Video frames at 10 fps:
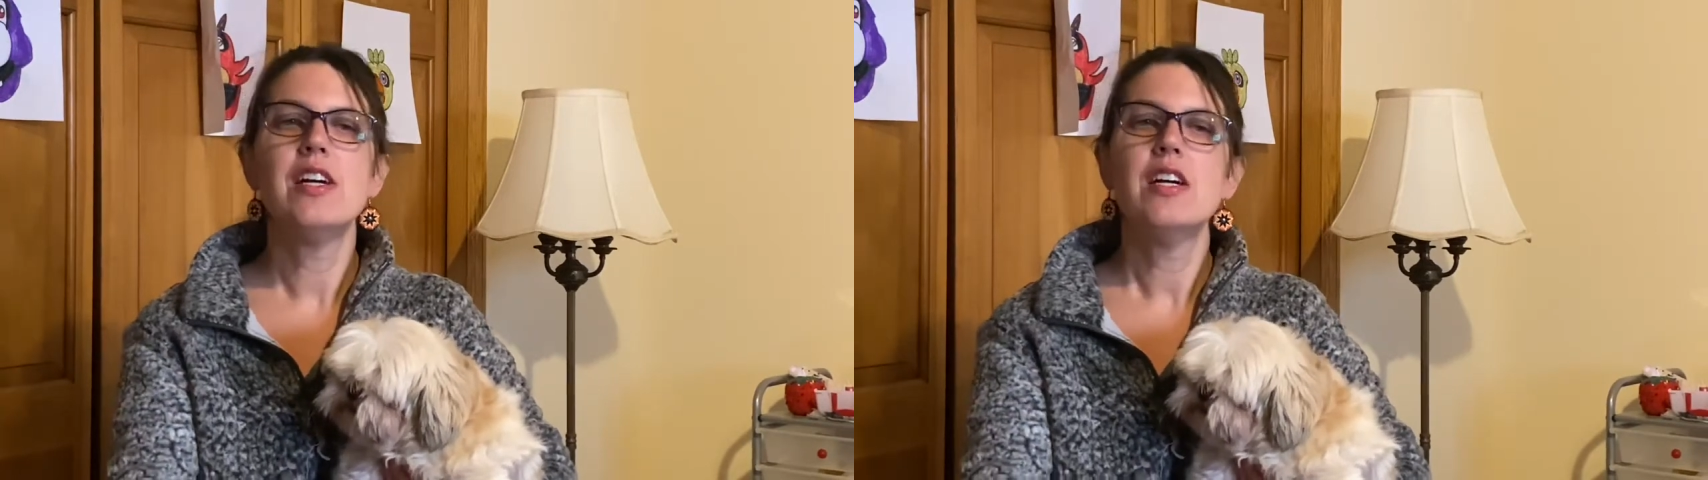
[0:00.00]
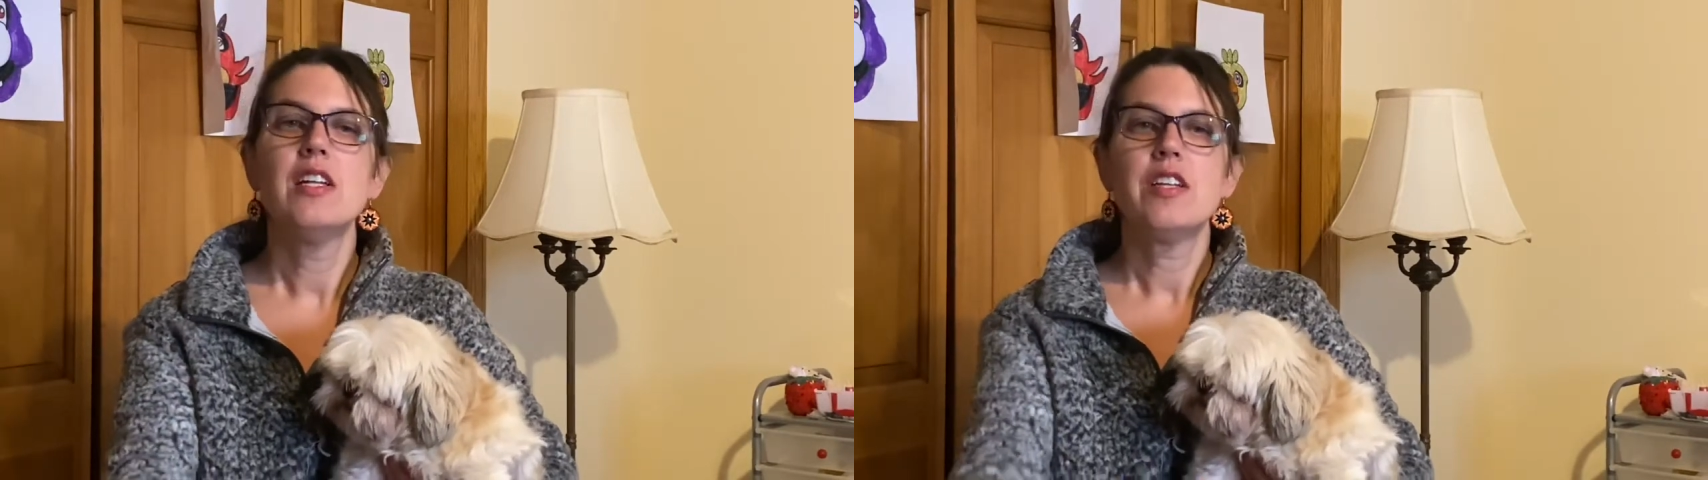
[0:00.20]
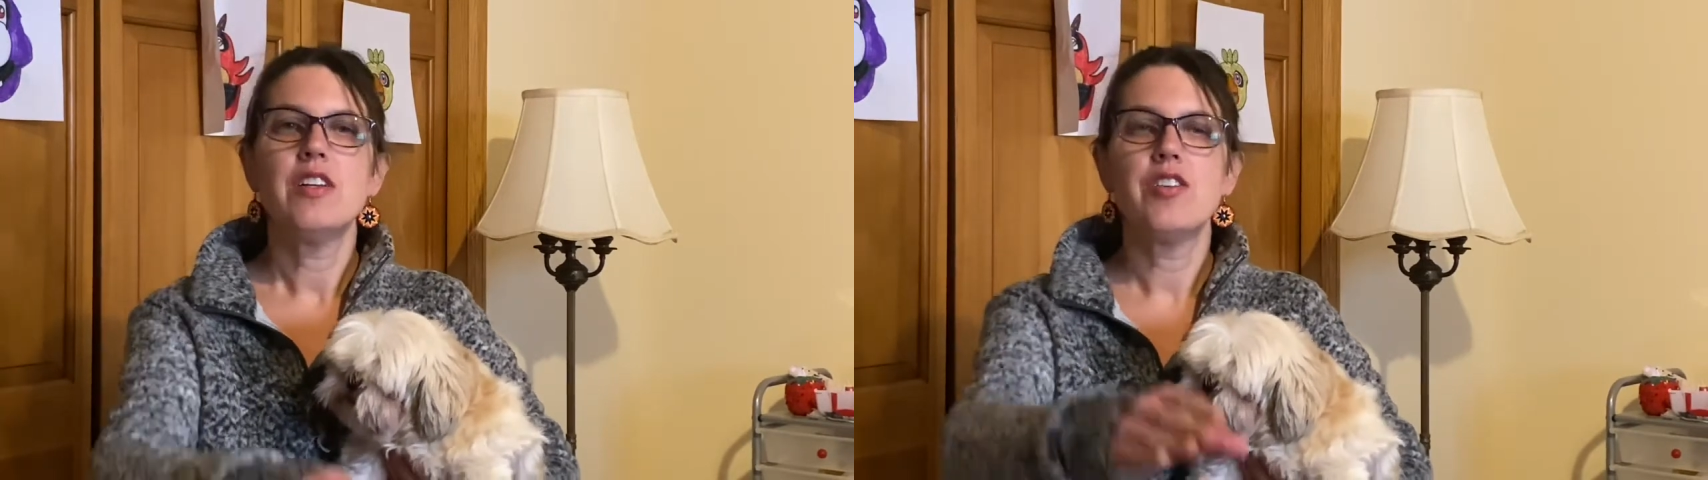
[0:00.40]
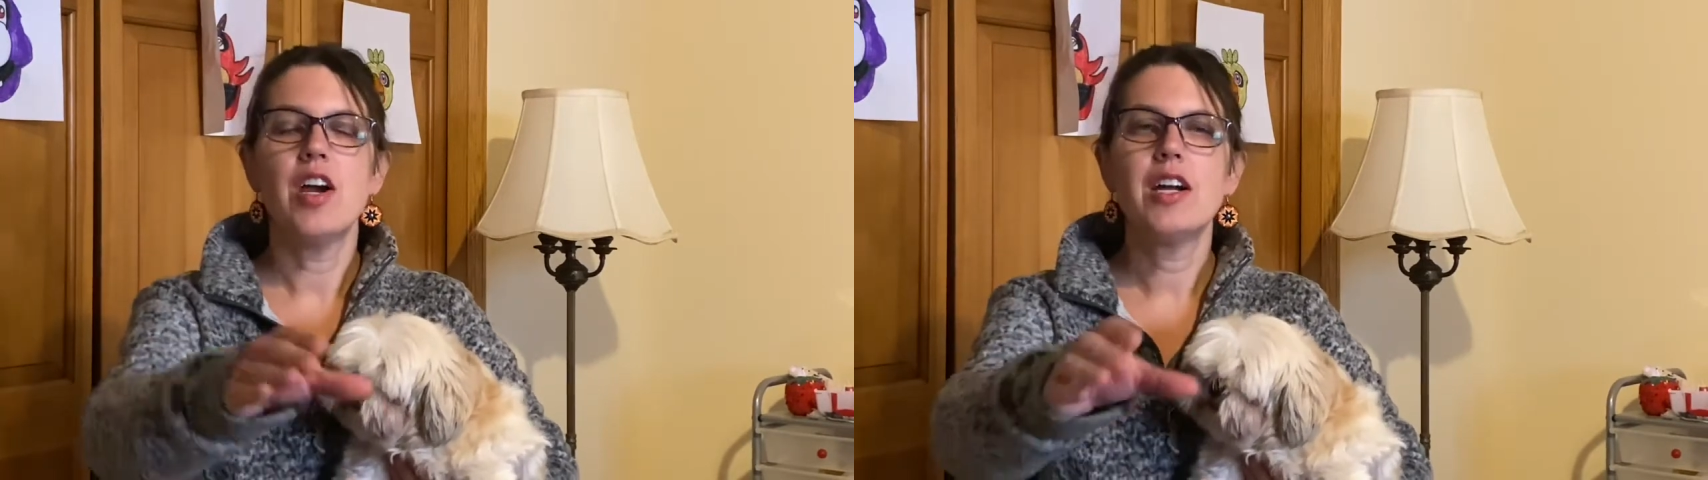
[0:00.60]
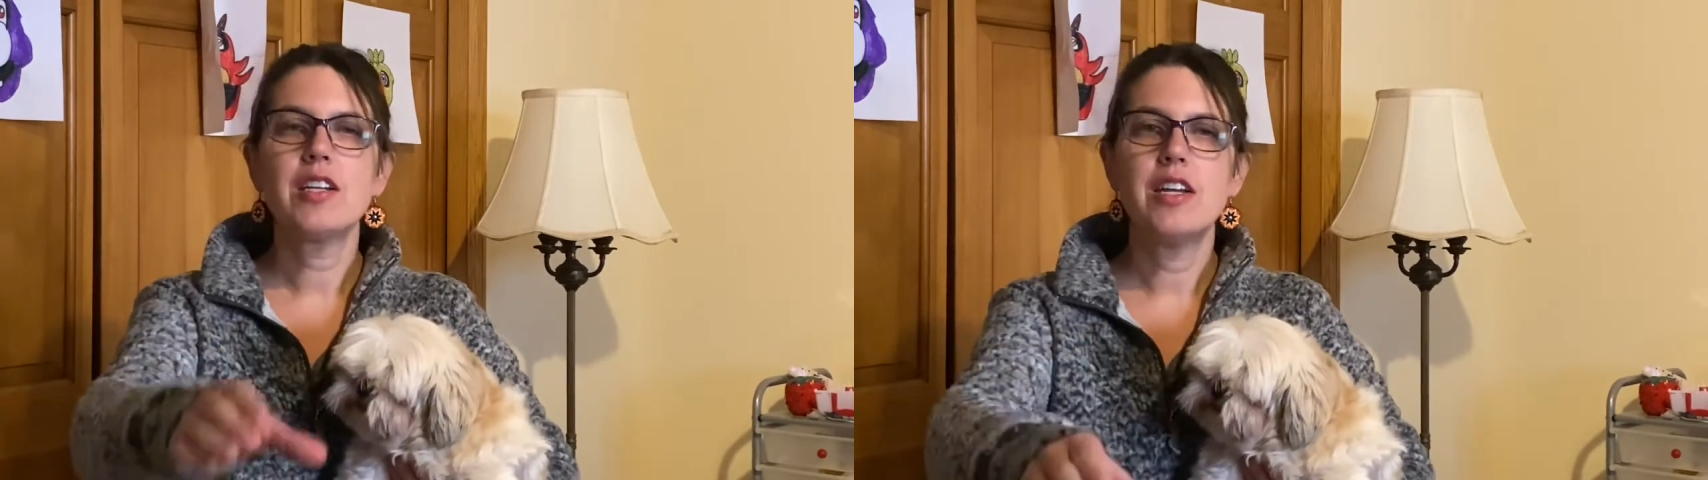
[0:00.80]
your
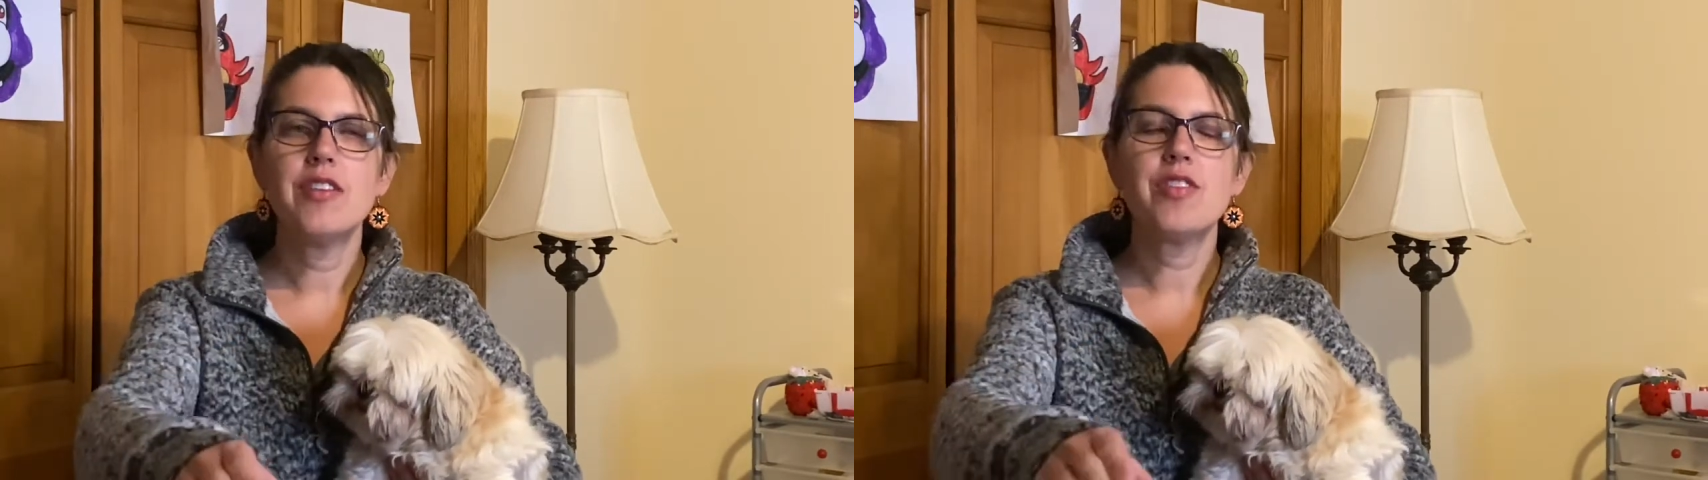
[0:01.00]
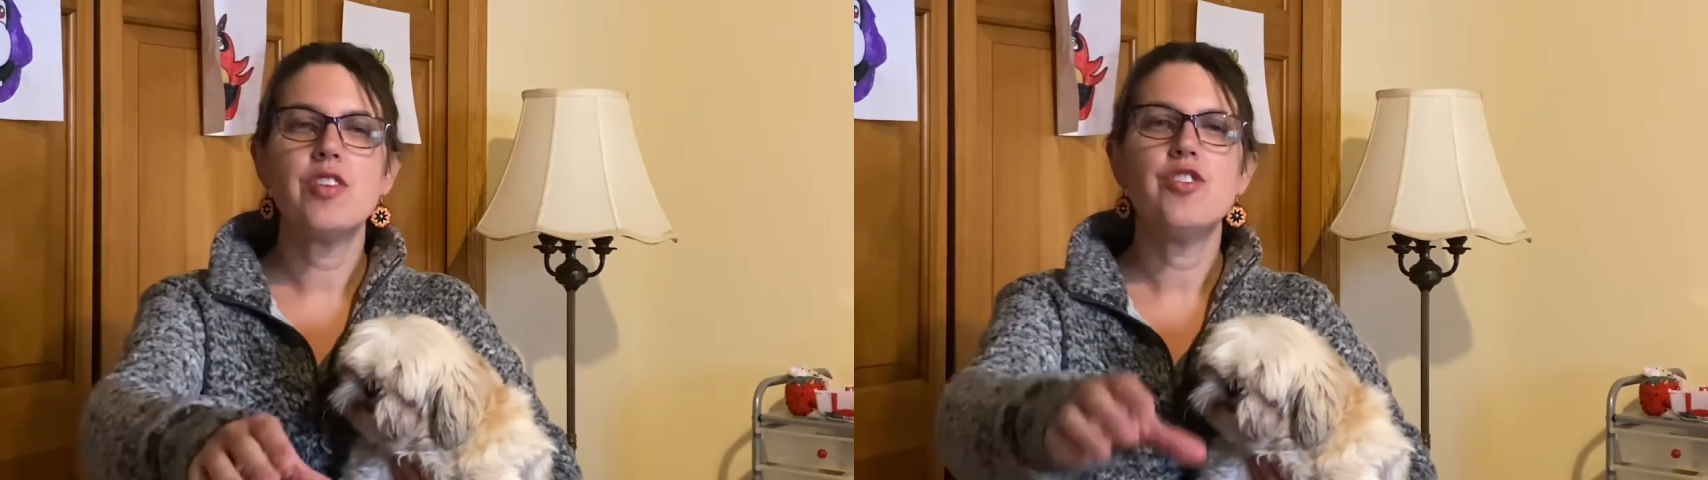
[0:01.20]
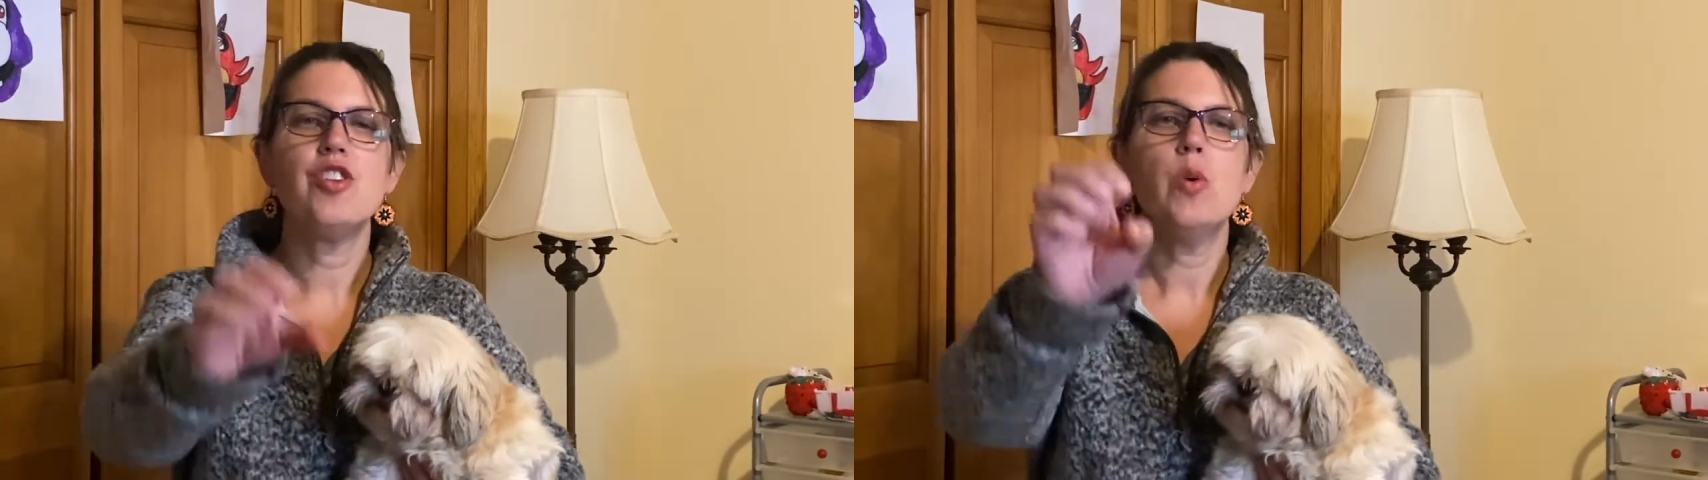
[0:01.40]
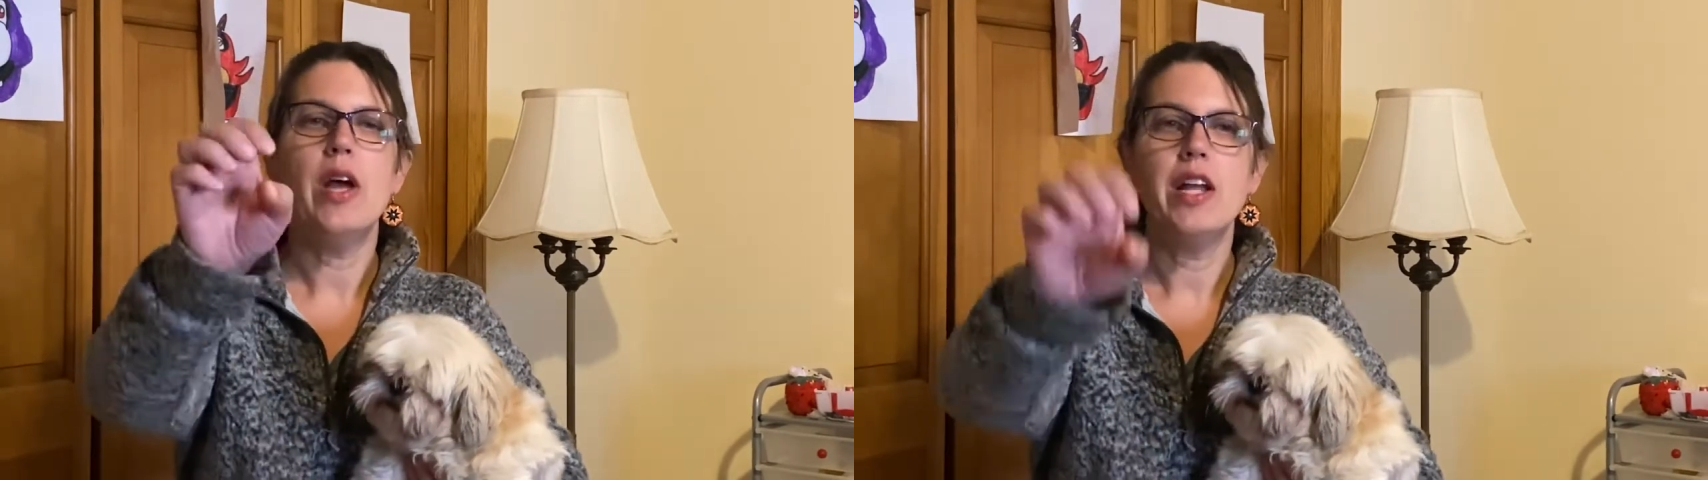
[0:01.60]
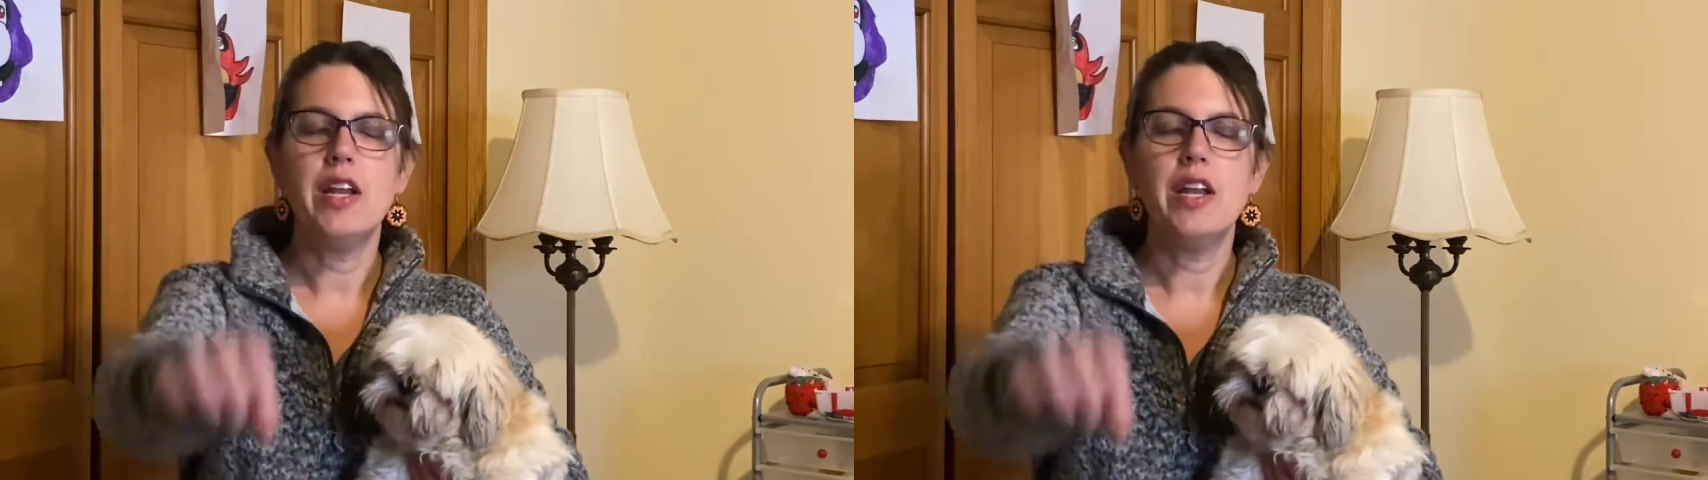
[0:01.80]
dog doesn't do it